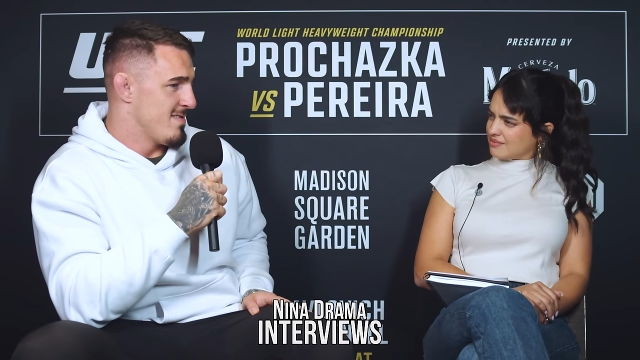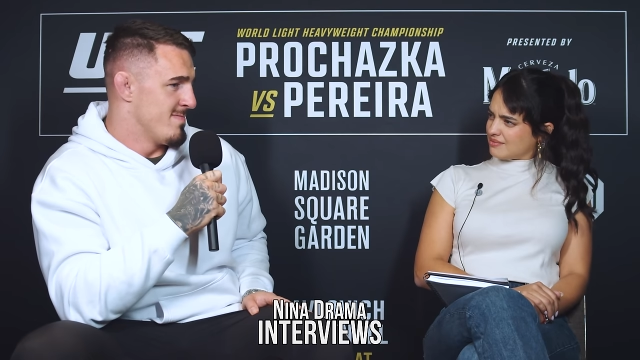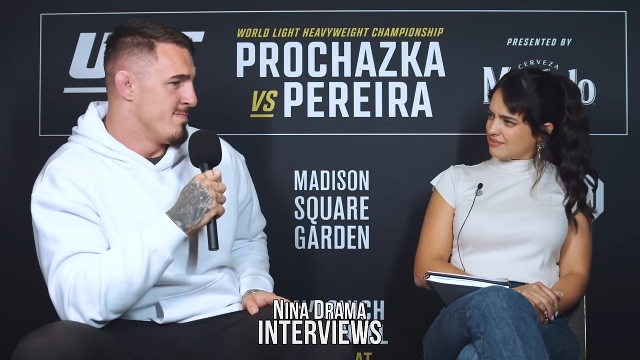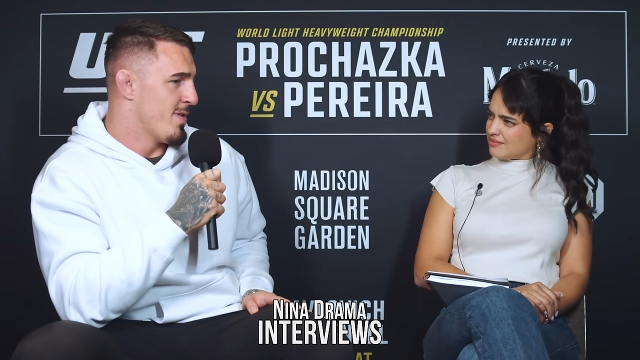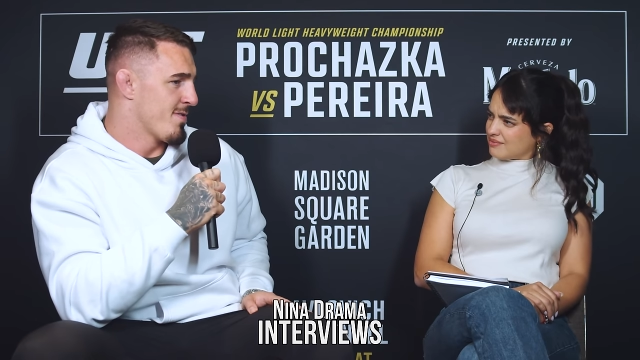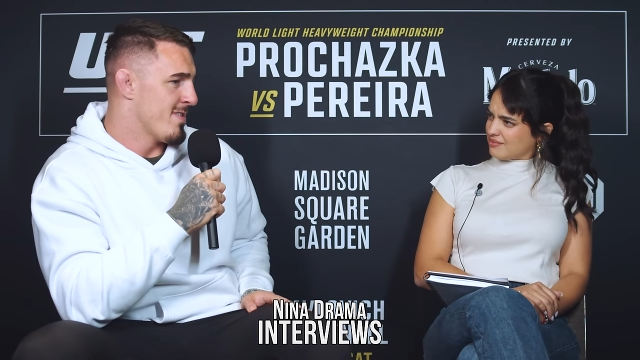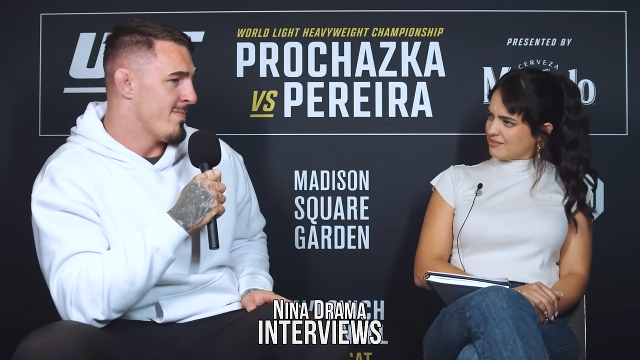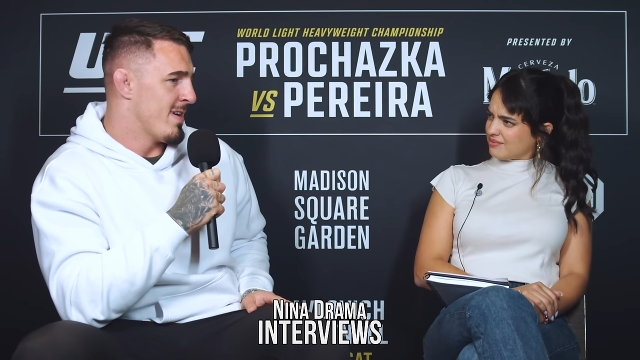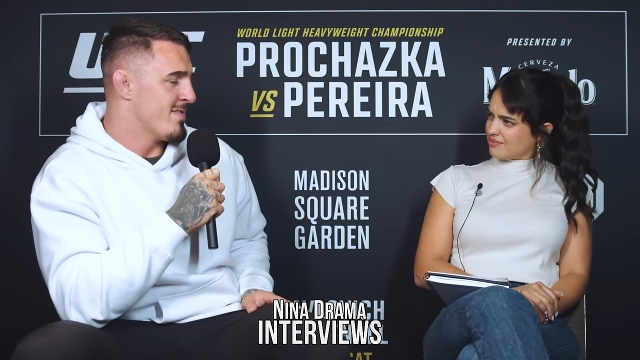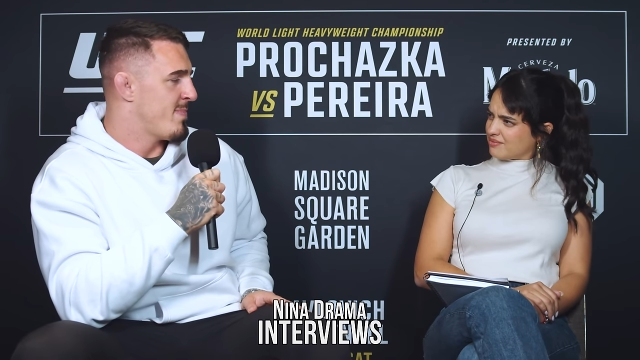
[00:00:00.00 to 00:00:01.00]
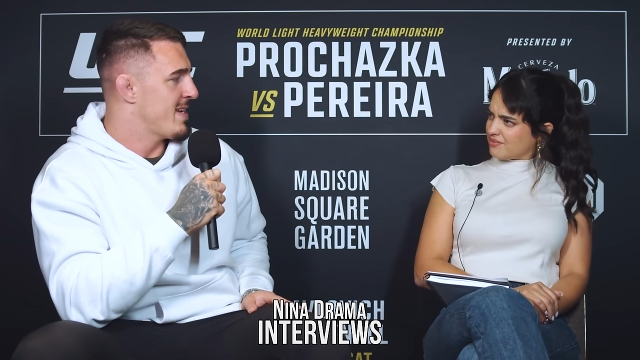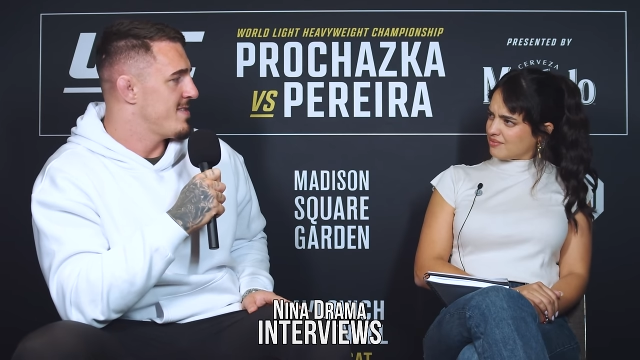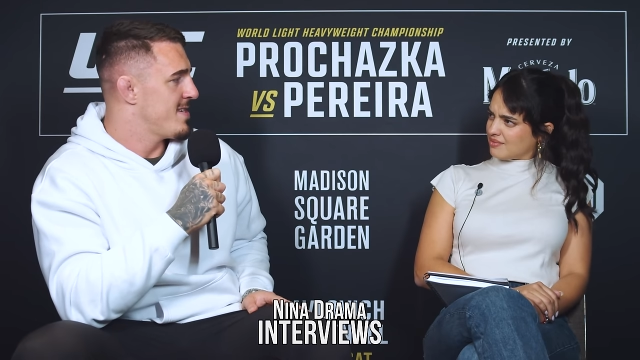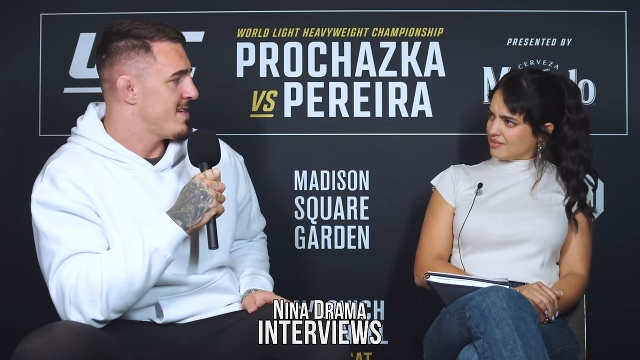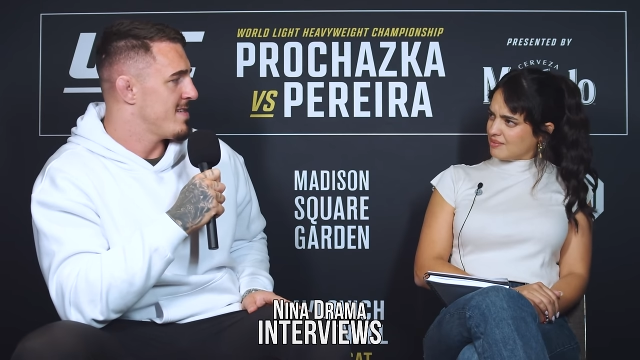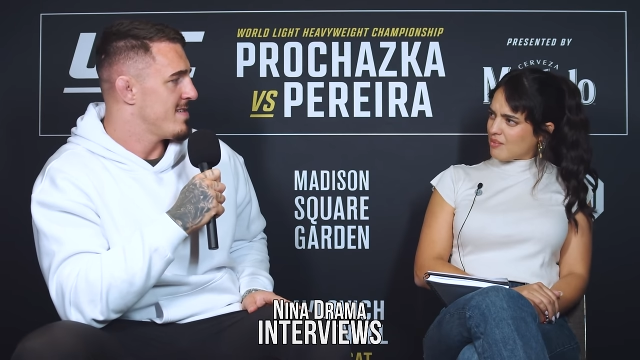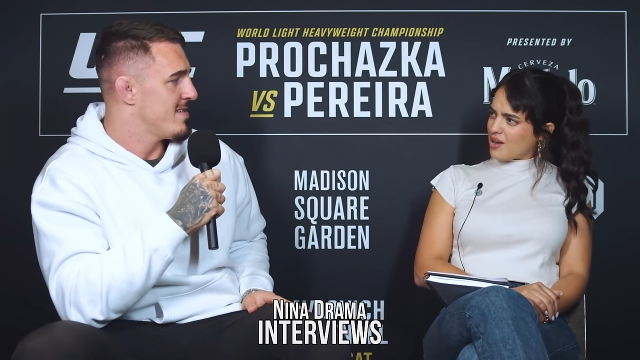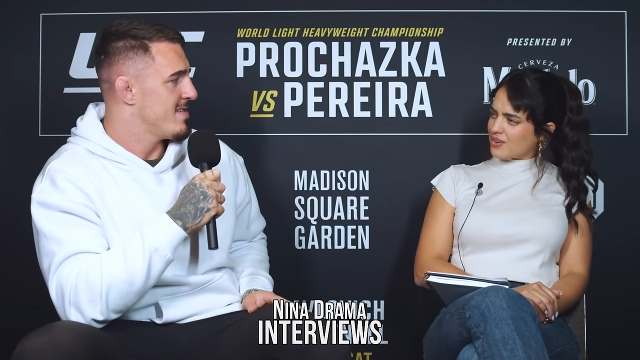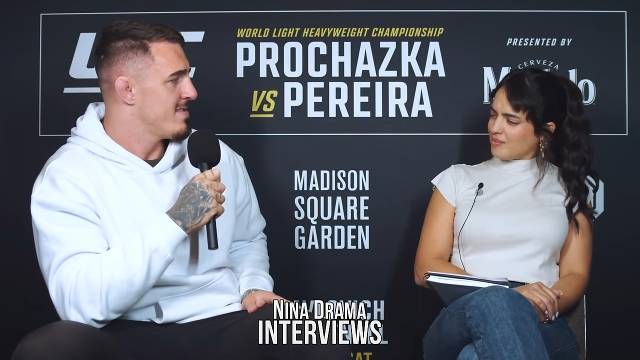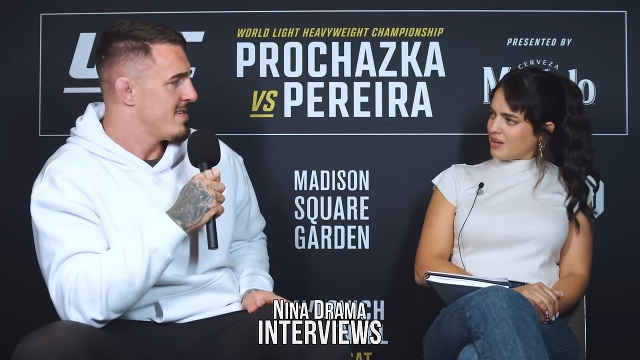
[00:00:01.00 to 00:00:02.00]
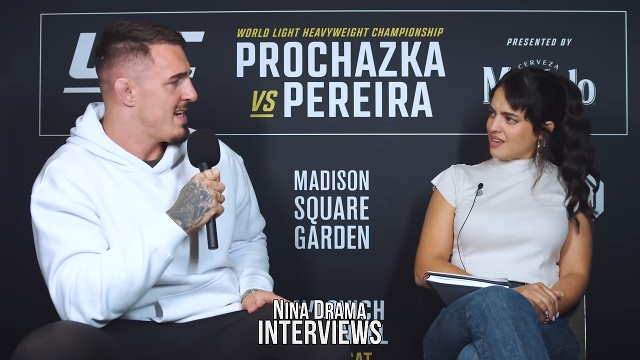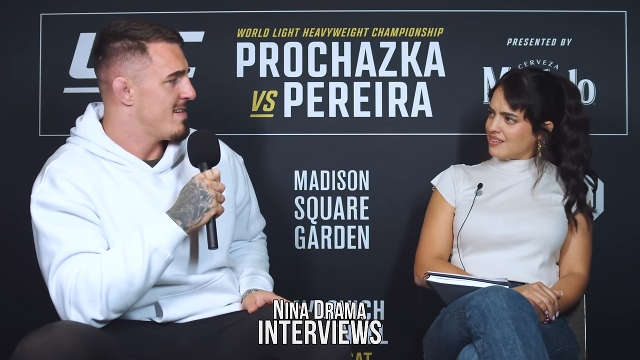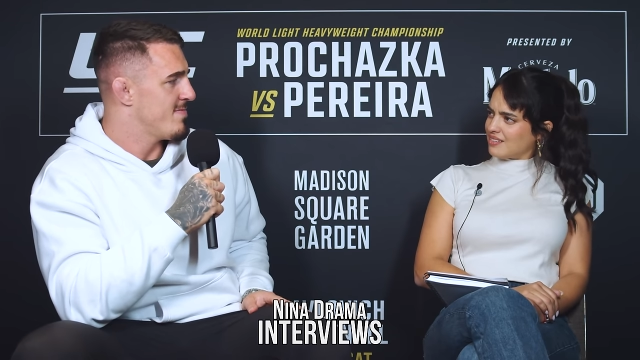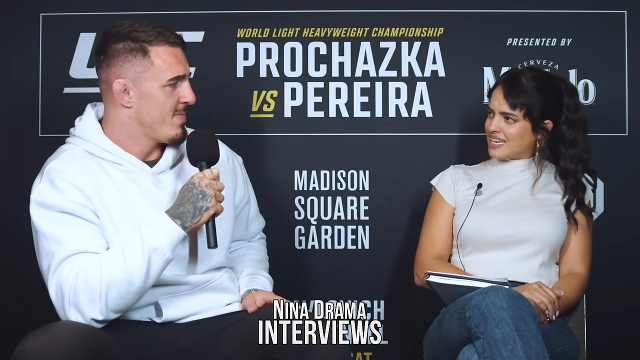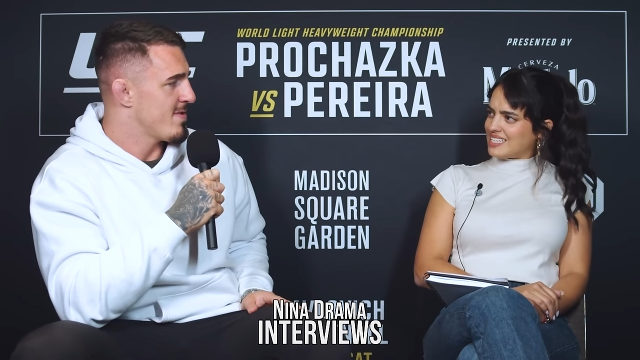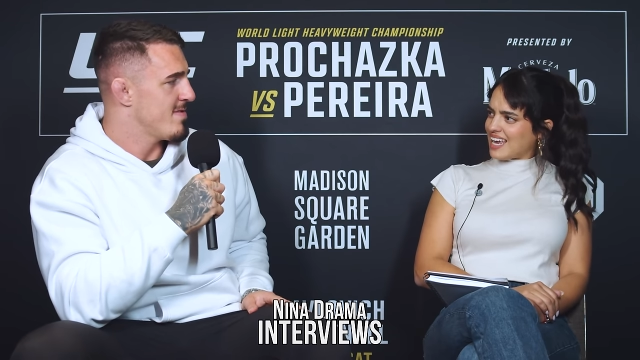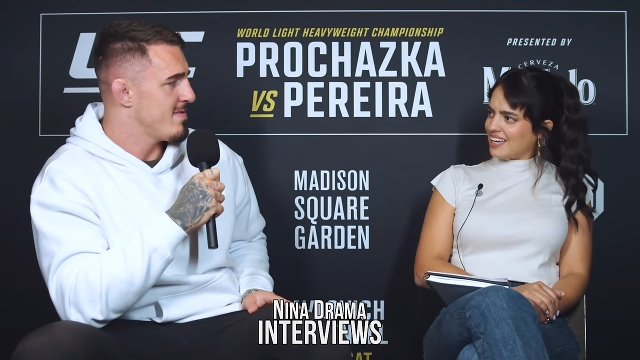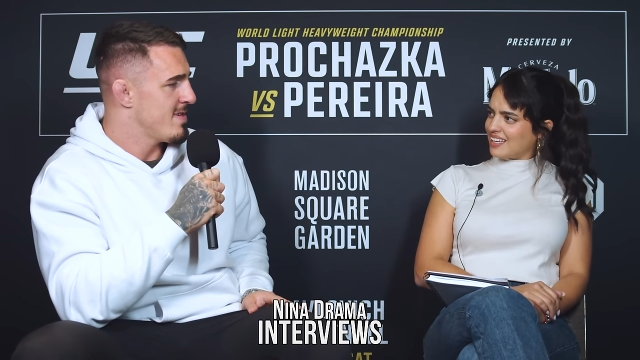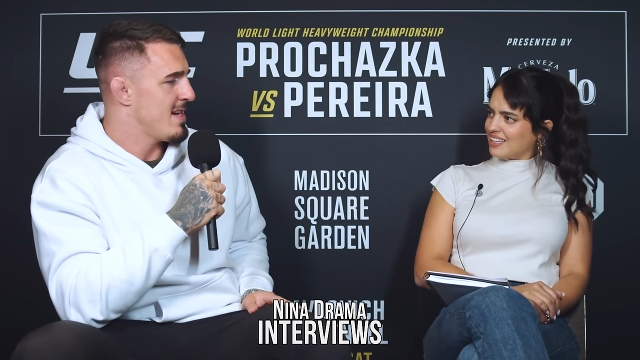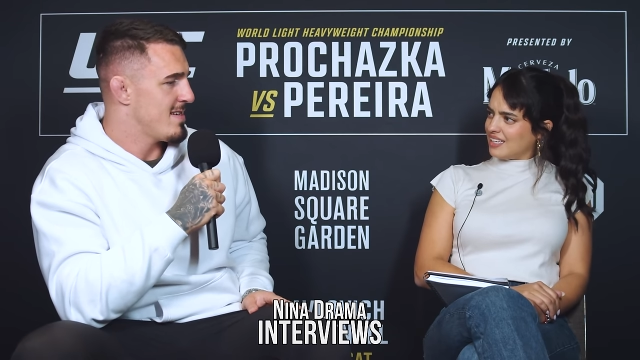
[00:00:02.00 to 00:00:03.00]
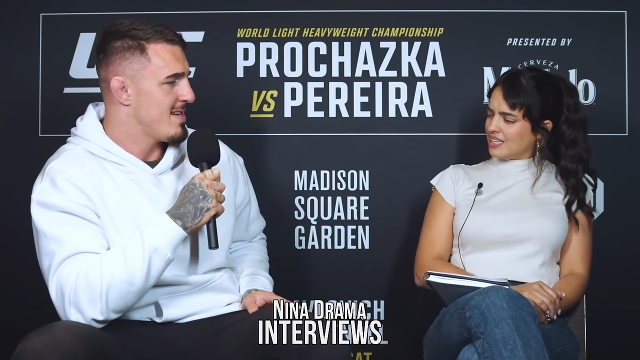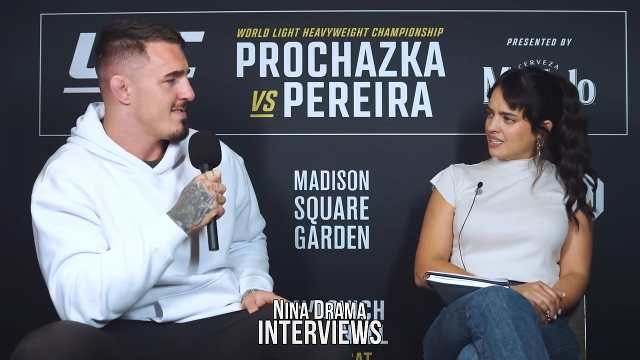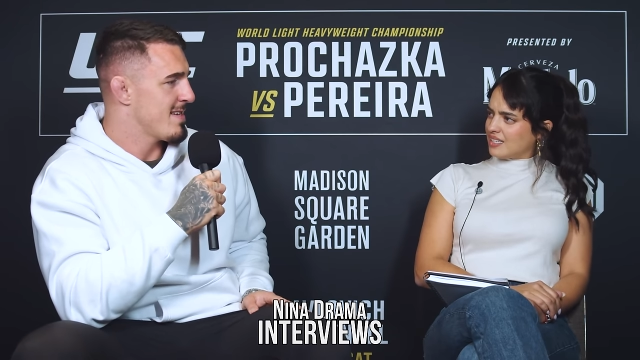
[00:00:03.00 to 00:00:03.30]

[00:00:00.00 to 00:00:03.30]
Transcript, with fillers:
Speaker 1: Moderate amount of beans, yeah.
Speaker 2: Moderate
Speaker 1: bean intake? Yeah.